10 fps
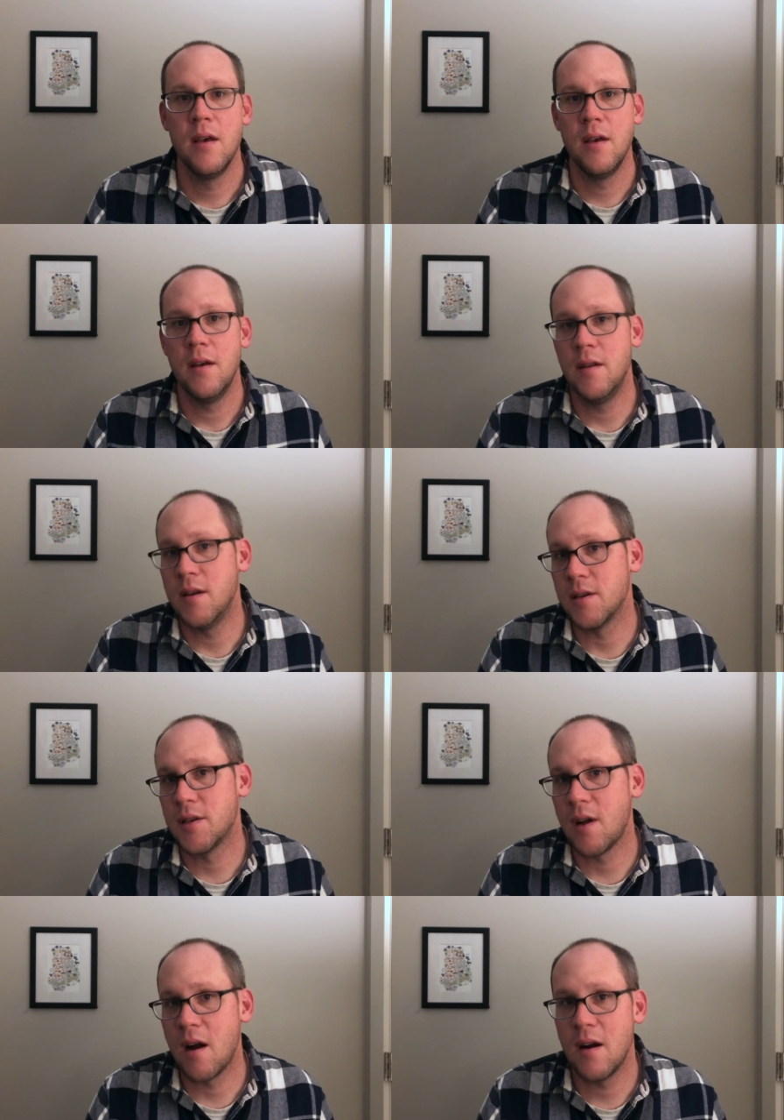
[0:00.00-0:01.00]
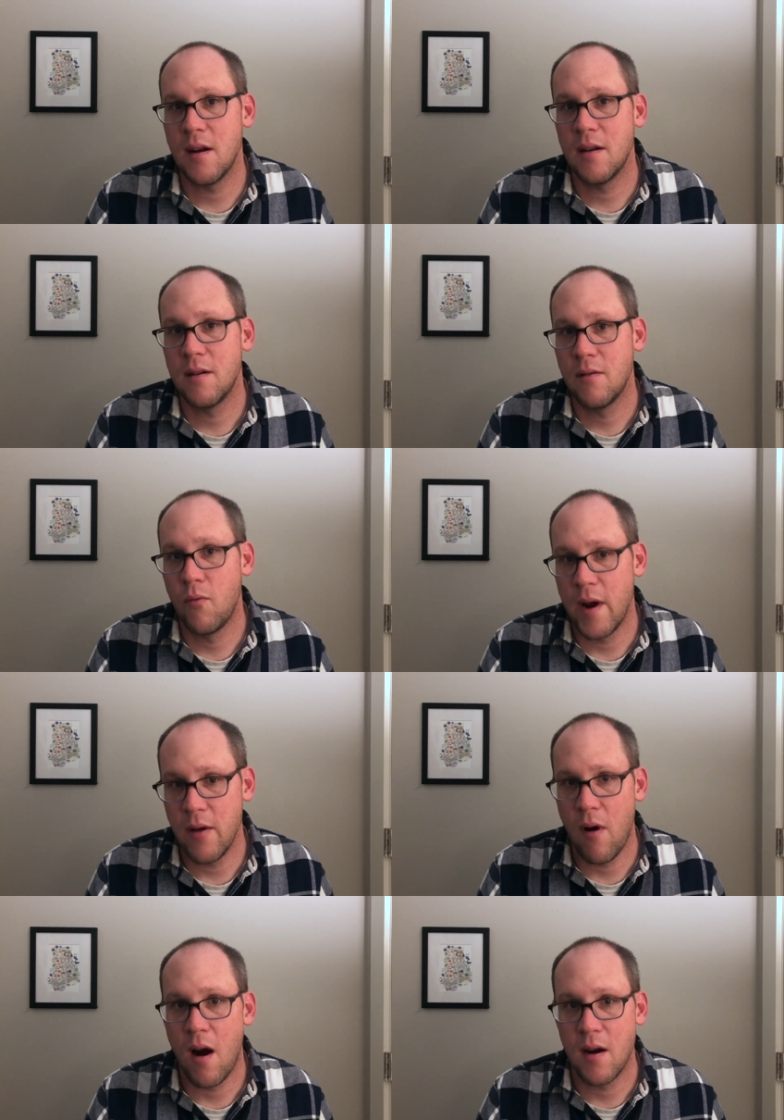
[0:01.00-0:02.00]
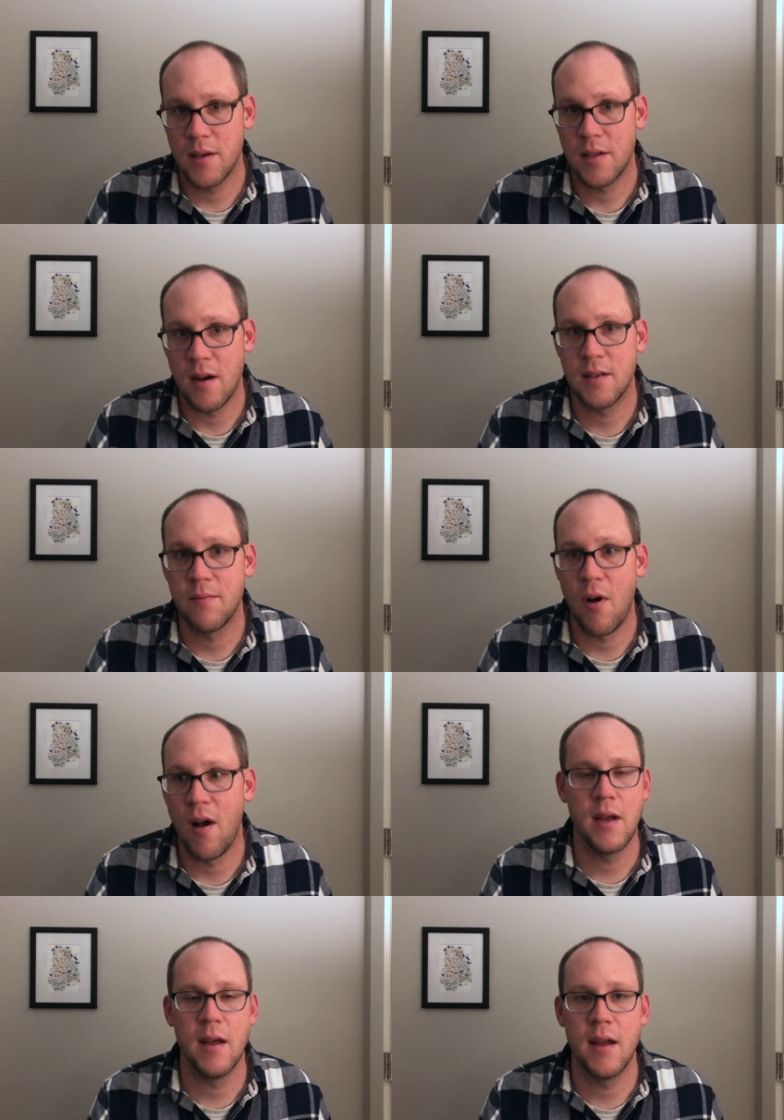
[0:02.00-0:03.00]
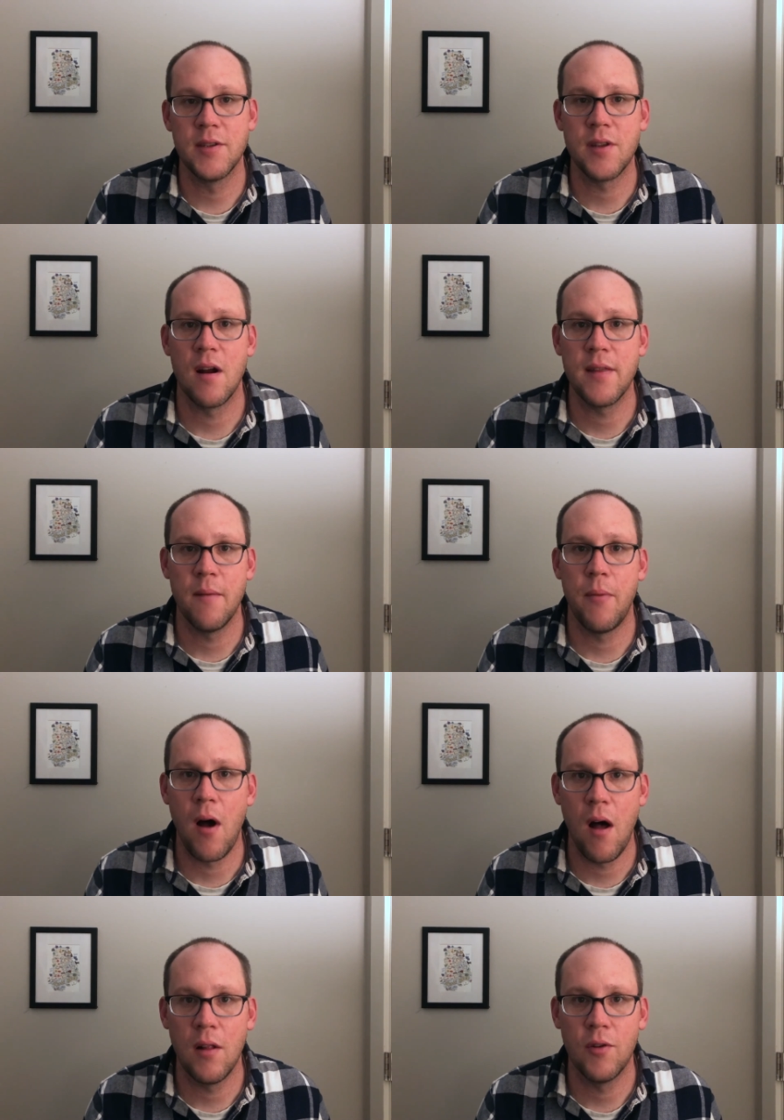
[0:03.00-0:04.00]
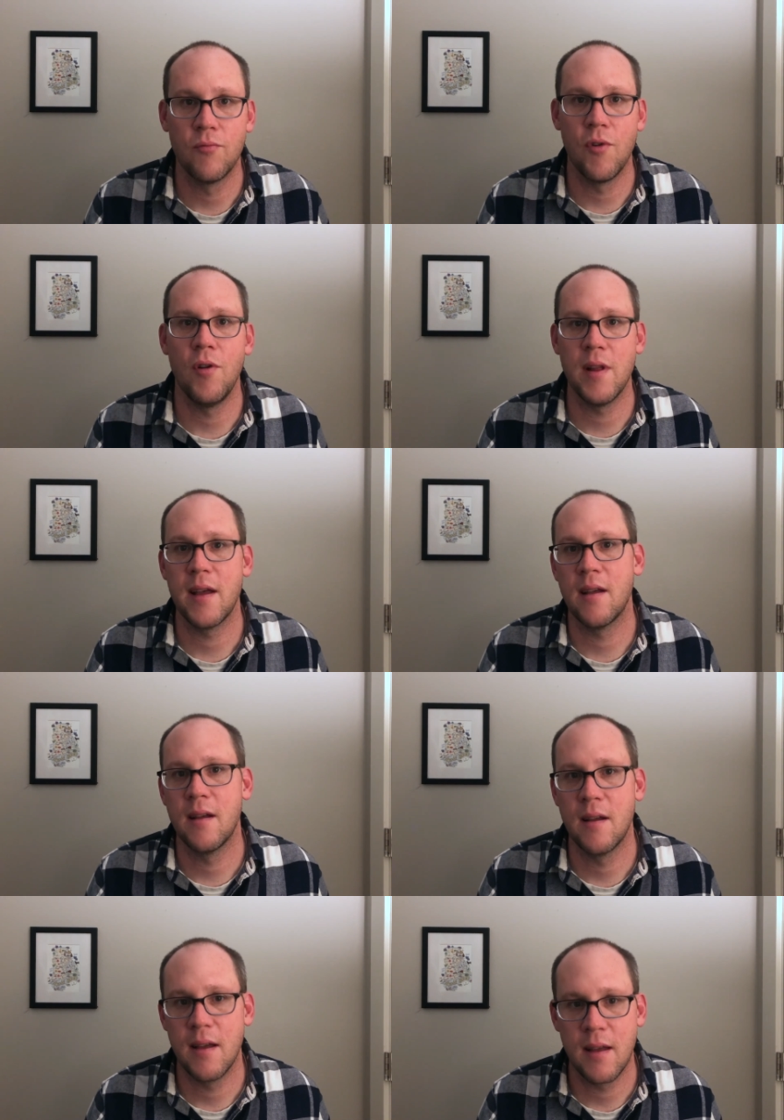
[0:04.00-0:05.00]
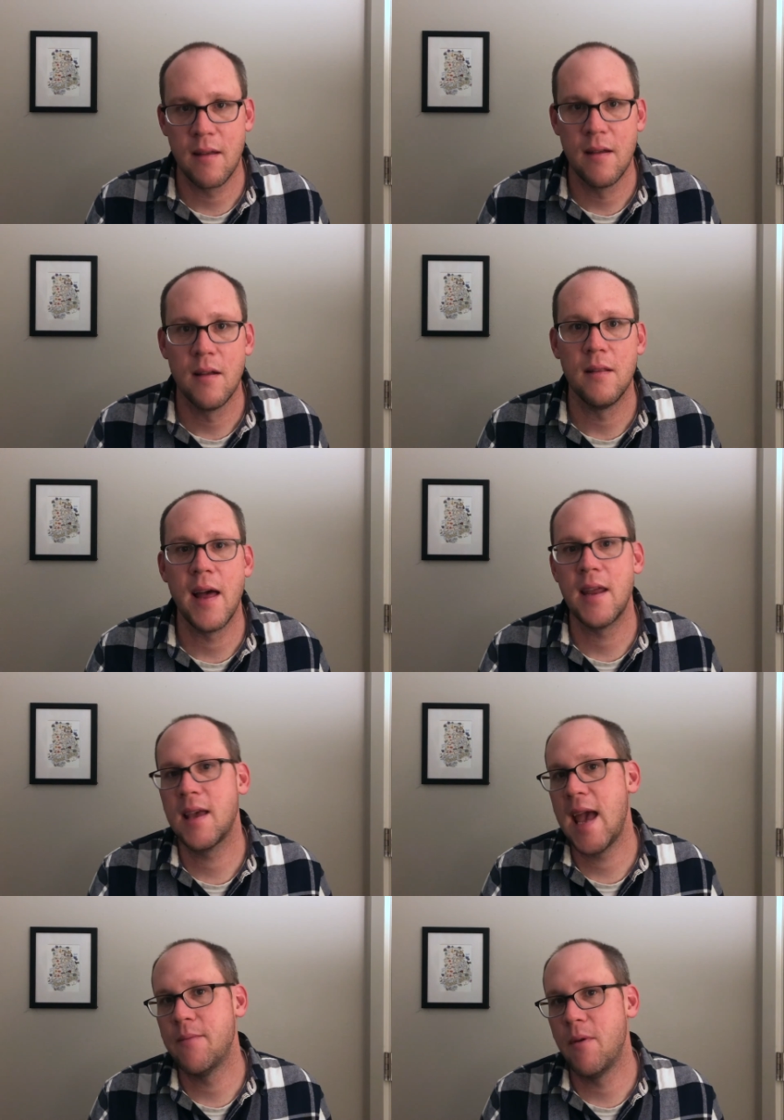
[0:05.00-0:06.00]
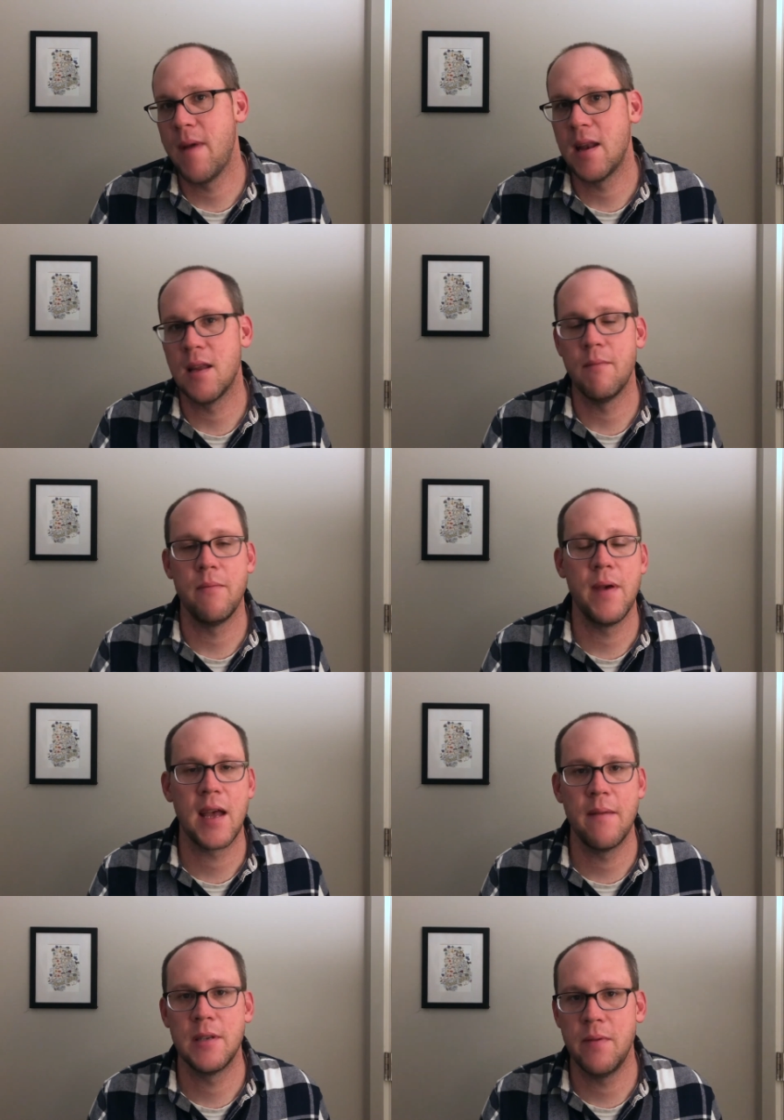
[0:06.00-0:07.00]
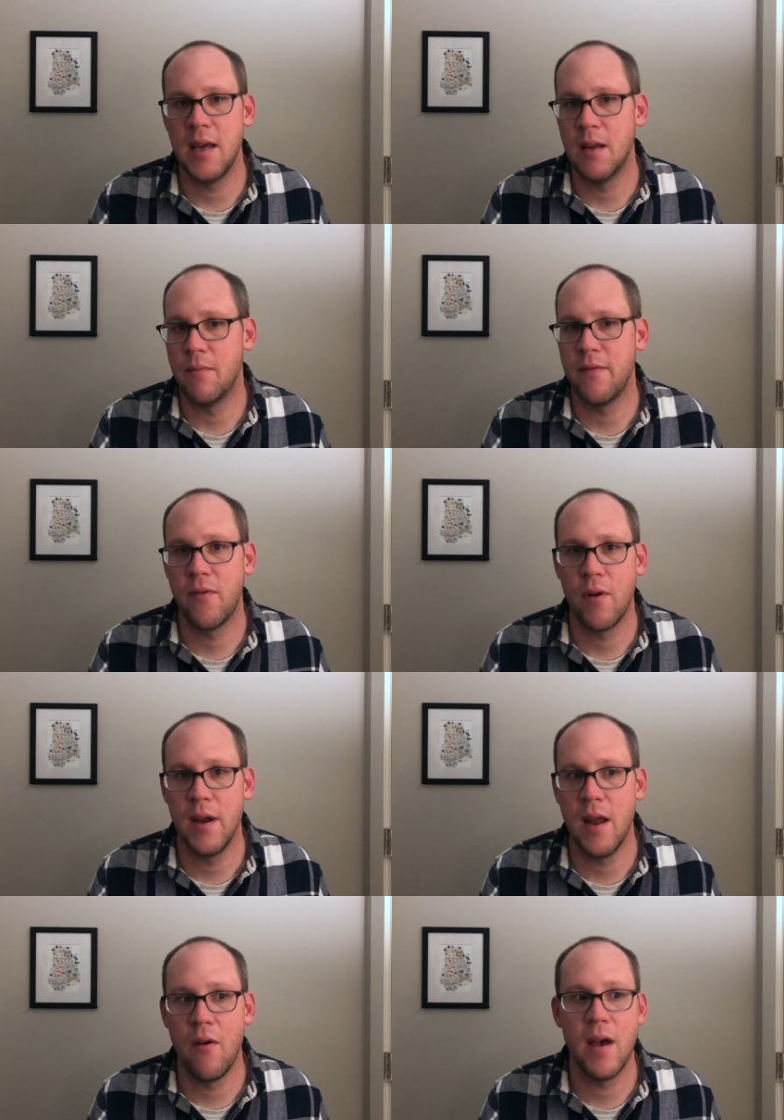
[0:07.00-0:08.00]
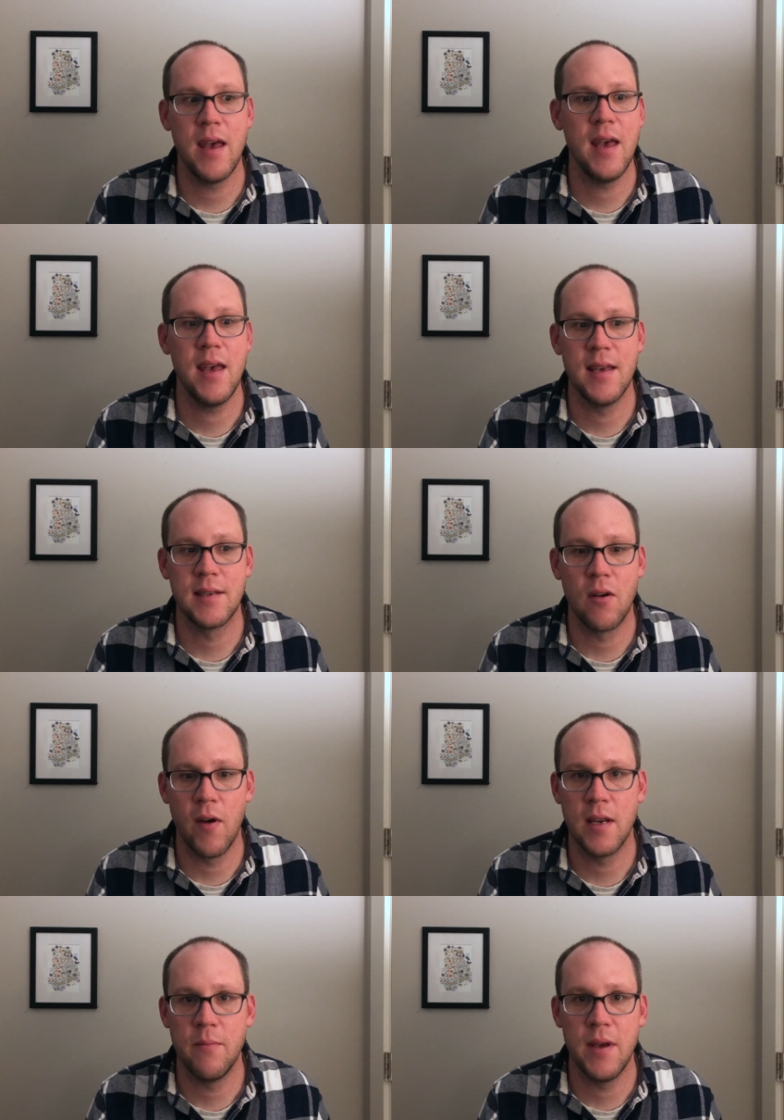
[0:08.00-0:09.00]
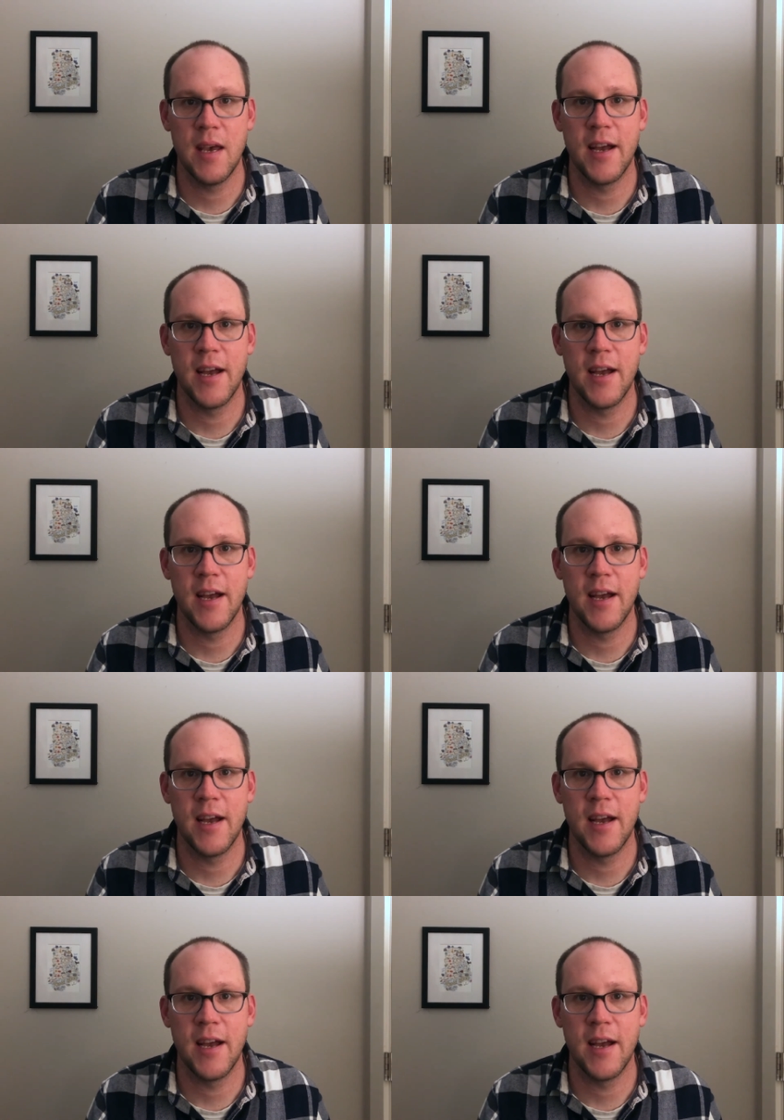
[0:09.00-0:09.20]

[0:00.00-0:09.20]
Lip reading: You need to start where you are, start small, and start the ball rolling. Let it gain momentum and pick up speed, and before you know it, it is going to be a